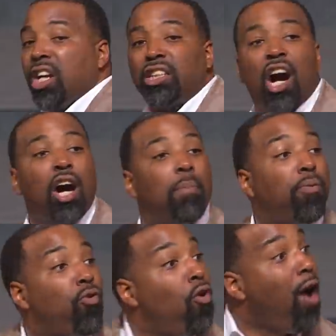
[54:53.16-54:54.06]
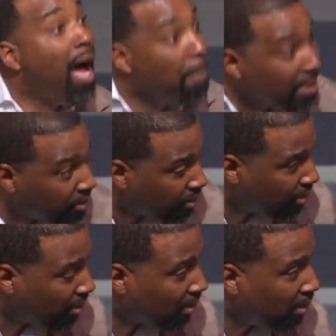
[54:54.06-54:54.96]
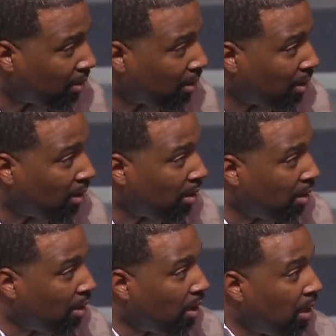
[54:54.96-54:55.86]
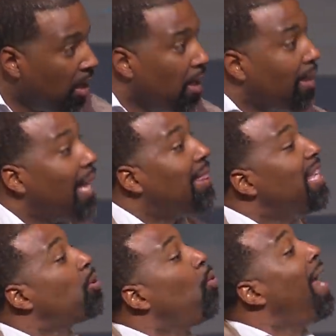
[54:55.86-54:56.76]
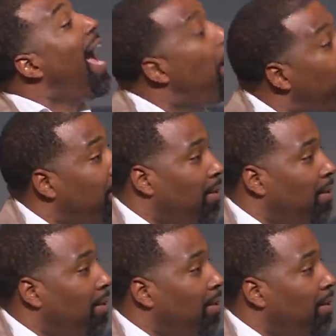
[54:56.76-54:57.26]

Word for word: God promised that this would happen.